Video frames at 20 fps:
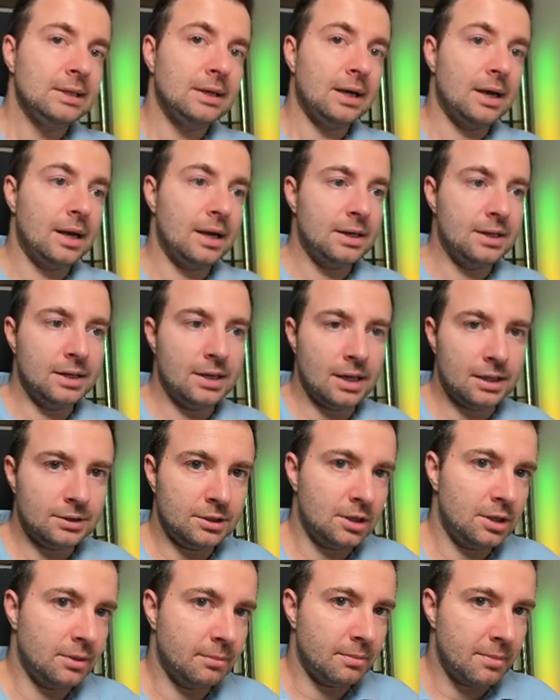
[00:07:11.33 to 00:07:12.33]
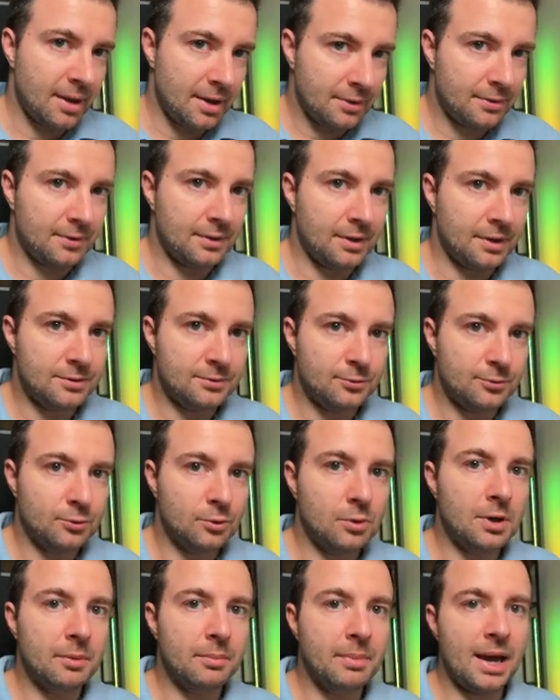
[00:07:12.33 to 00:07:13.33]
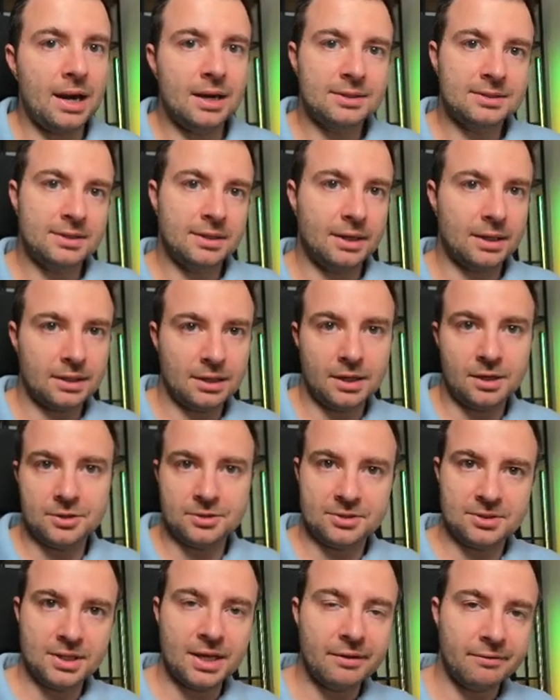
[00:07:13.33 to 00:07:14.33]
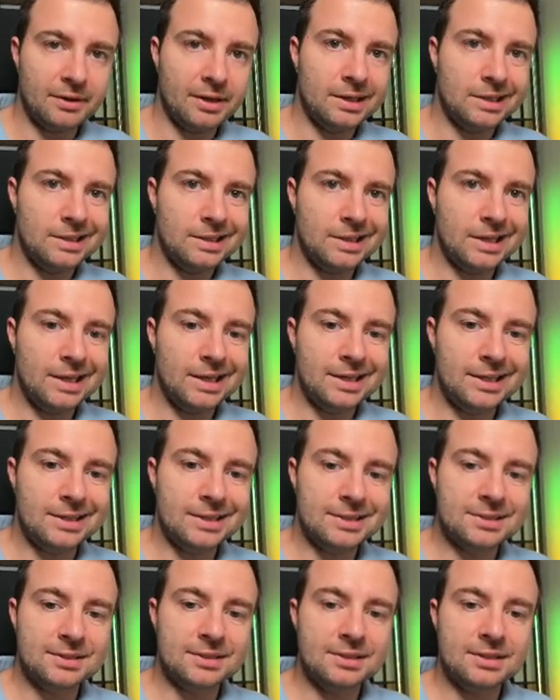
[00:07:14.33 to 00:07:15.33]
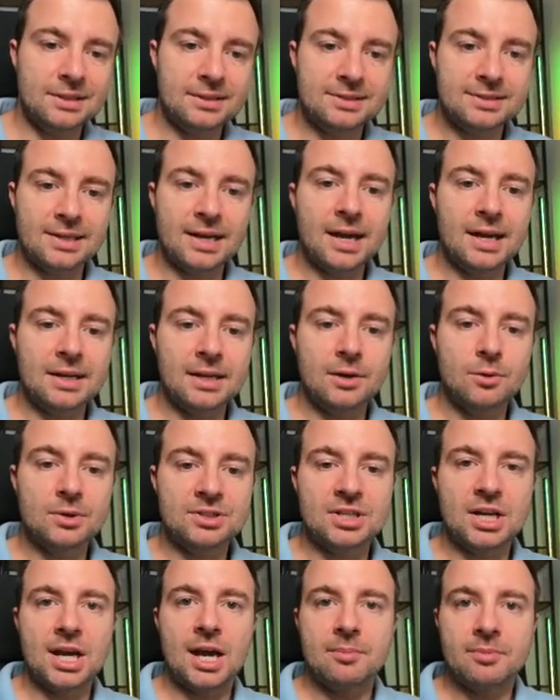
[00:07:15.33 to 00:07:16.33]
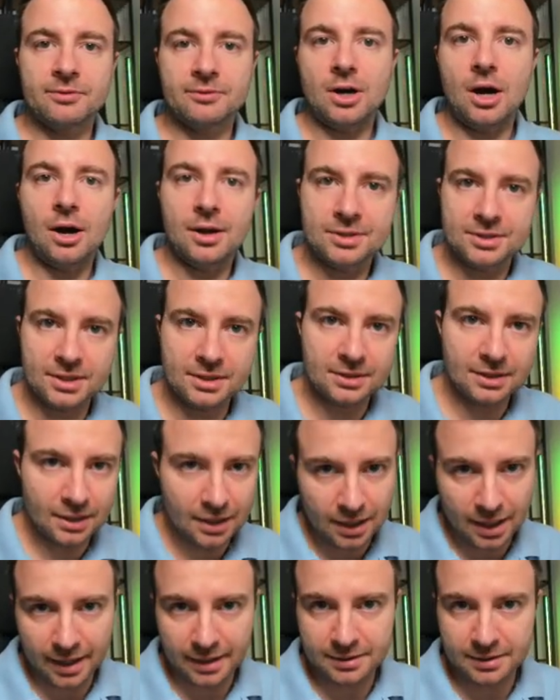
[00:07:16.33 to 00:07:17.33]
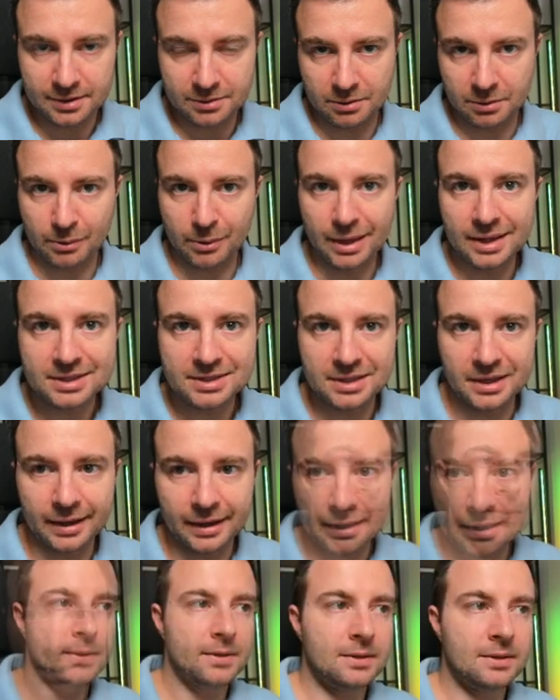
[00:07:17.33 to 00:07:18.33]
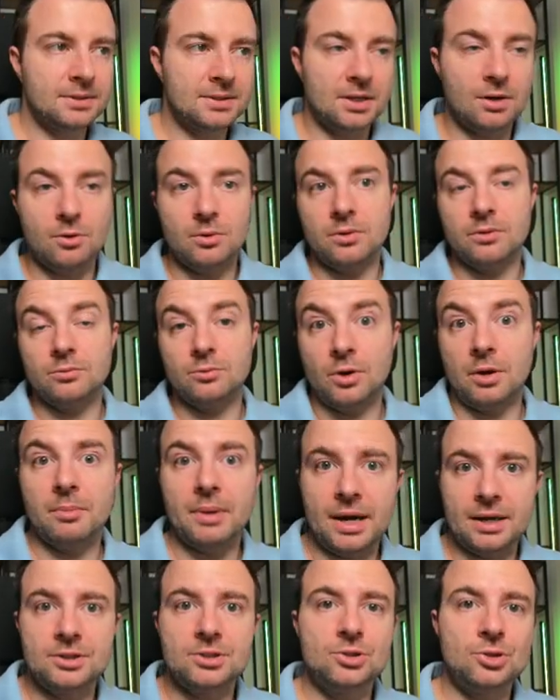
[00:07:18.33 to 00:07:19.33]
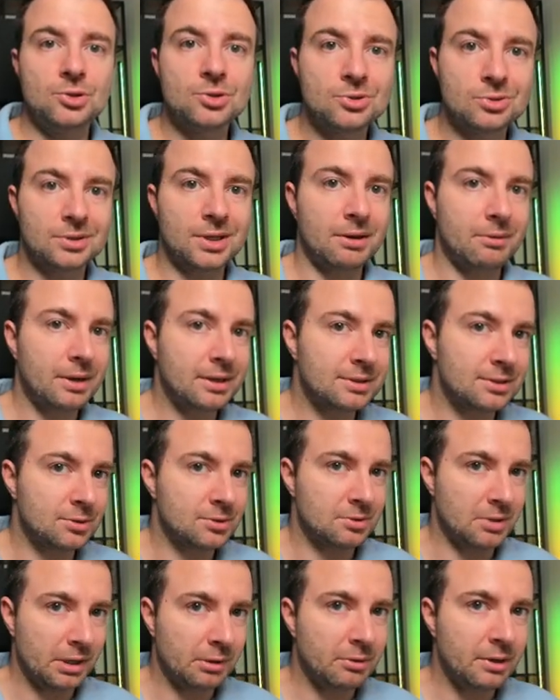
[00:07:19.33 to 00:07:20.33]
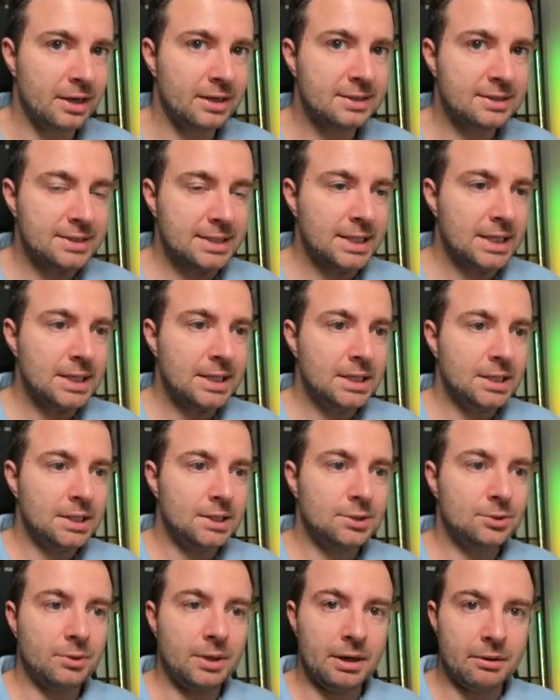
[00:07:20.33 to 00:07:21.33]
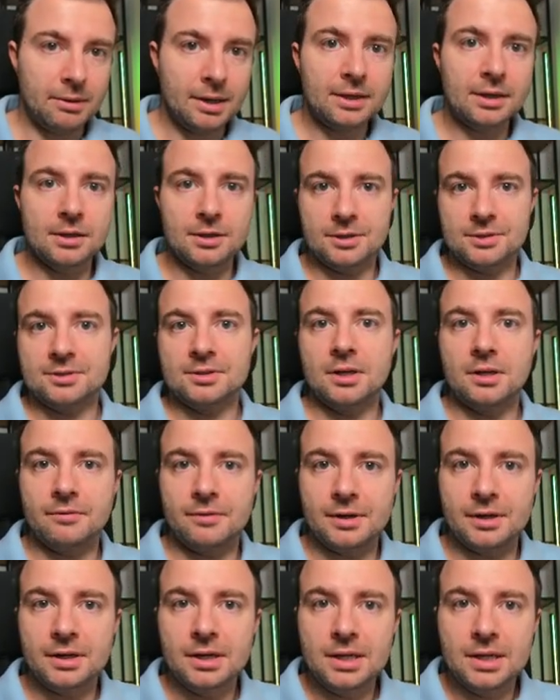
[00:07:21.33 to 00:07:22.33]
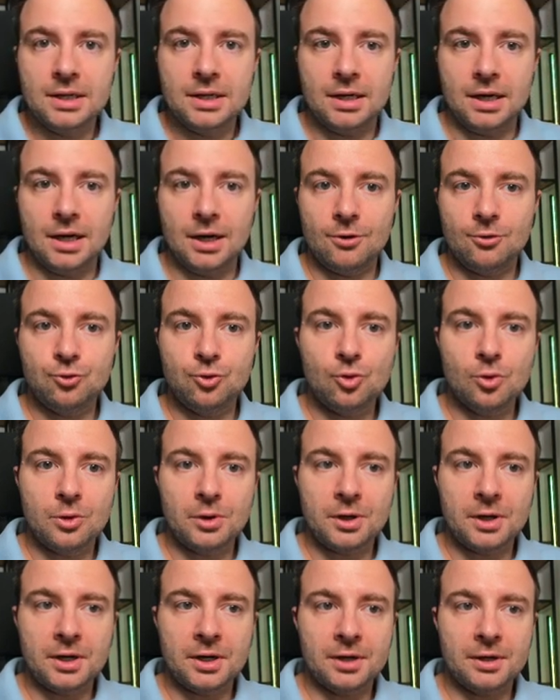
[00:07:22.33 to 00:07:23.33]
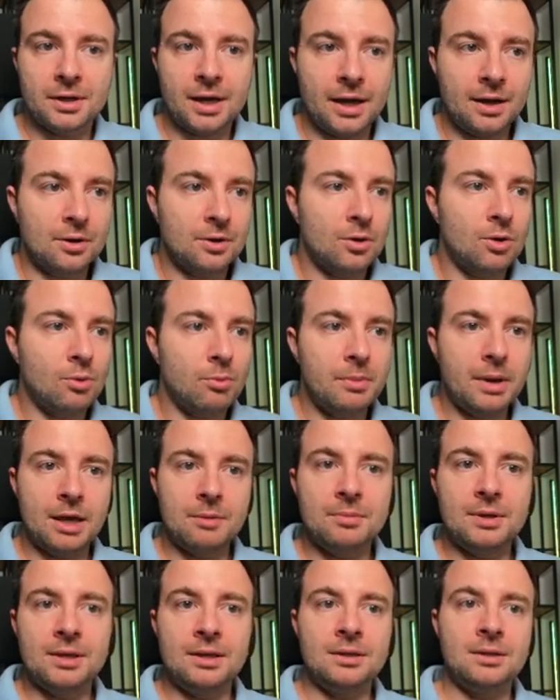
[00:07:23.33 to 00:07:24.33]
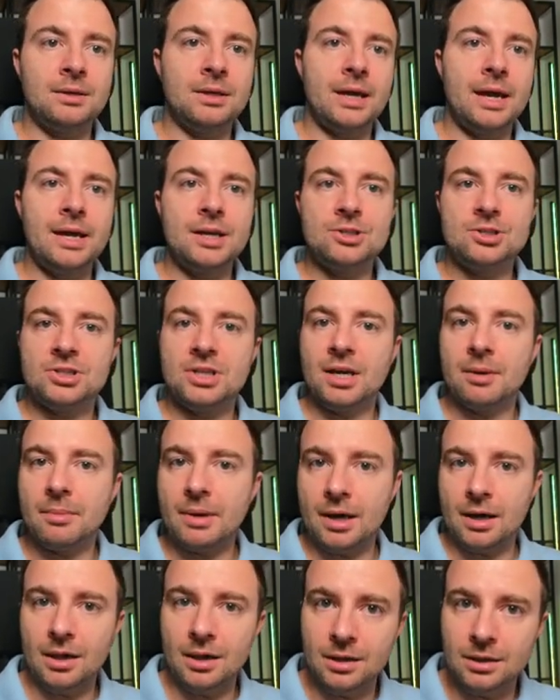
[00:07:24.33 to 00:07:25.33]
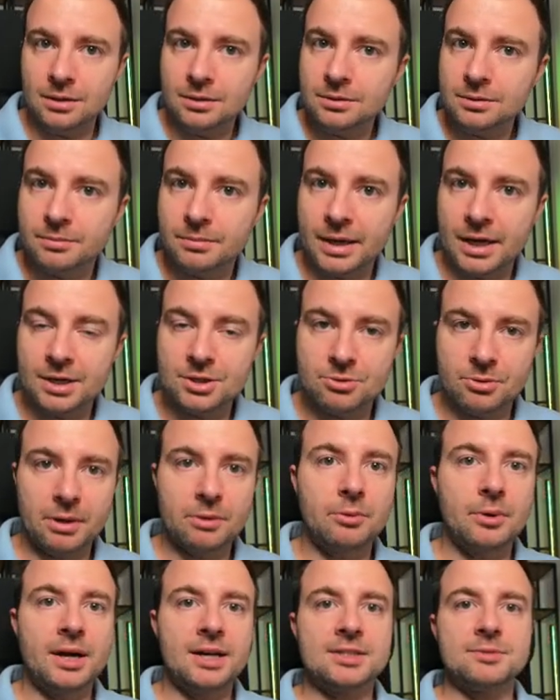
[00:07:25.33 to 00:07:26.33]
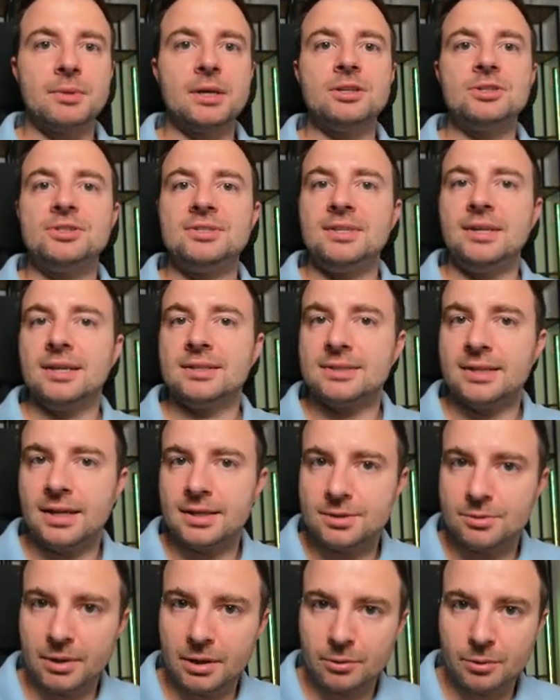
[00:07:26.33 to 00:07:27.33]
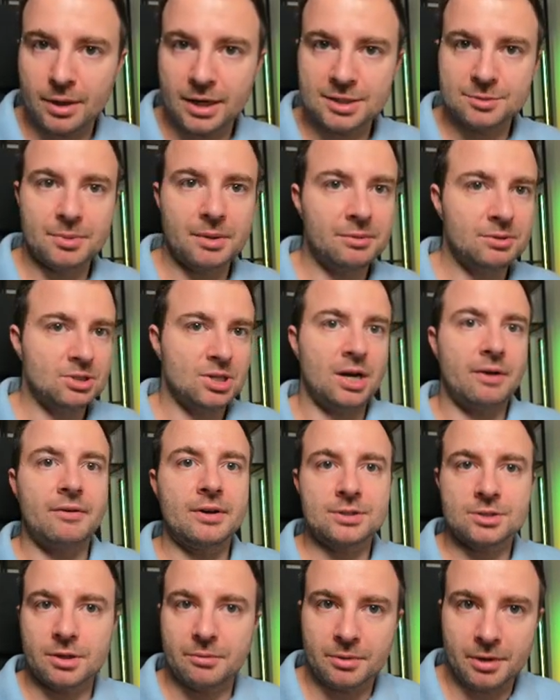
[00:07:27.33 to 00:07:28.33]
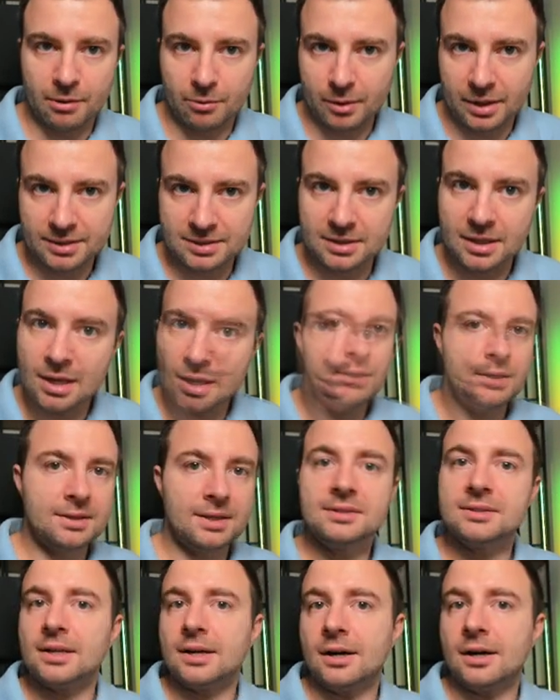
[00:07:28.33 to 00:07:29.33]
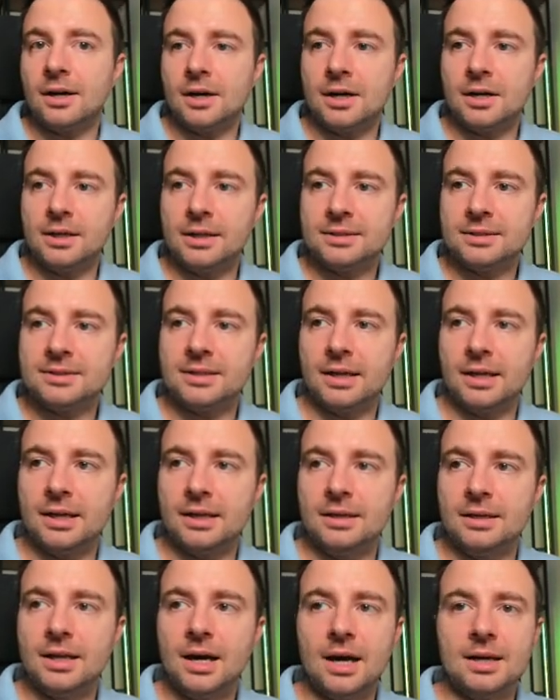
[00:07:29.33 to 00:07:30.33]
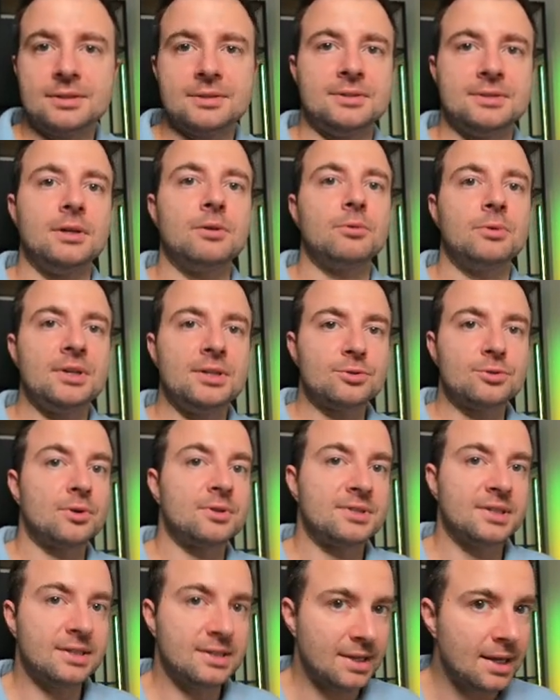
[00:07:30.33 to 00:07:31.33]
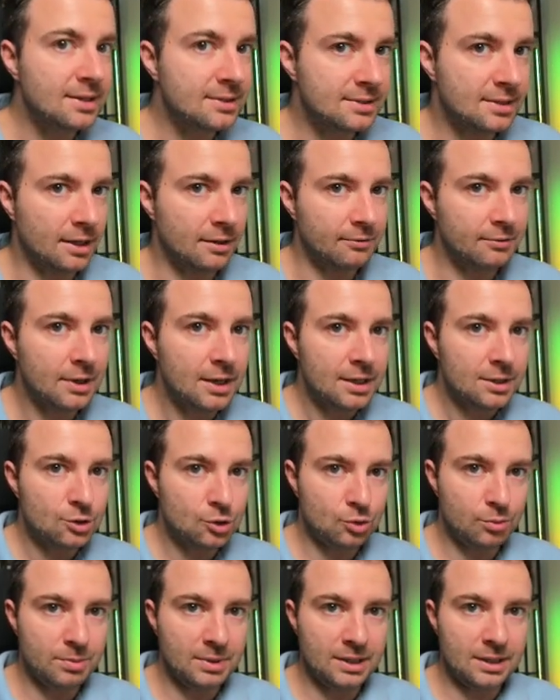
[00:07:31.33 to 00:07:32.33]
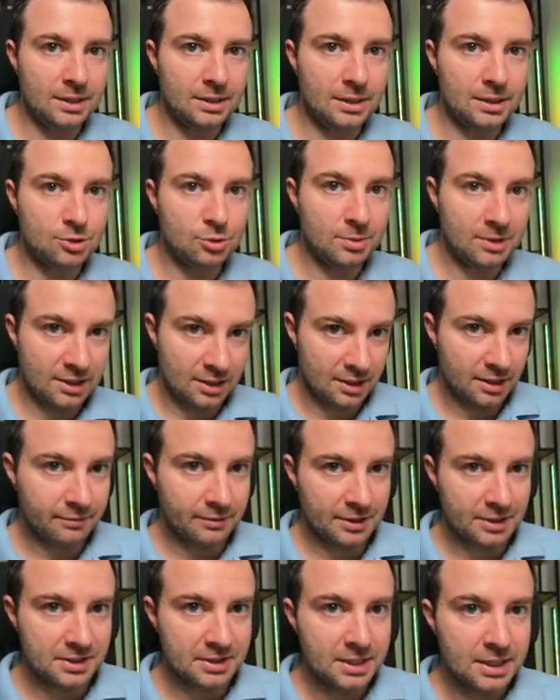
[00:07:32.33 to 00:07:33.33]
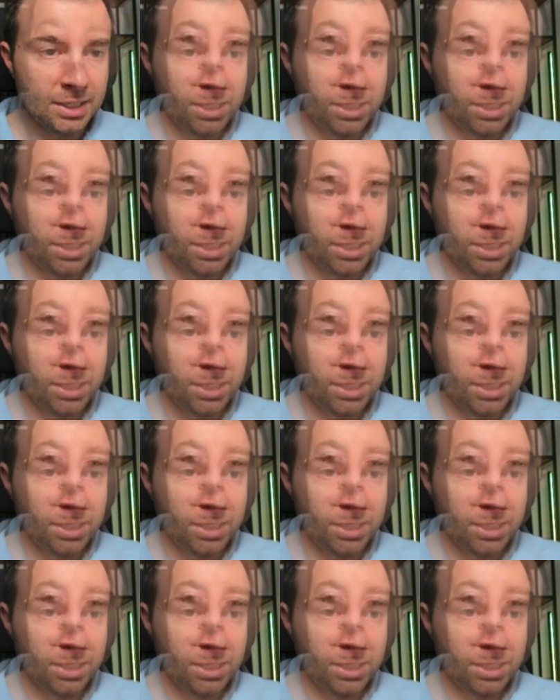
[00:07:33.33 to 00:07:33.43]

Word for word: Another method for balancing at layer 7 is deciding what type of content the client is requesting. So we might choose to direct those requests to a regular server uh, for, I don't know, maybe HTML page requests, maybe CSS requests, maybe JavaScript requests, things that are, let's say, not so resource intensive to be, uh, to be delivered.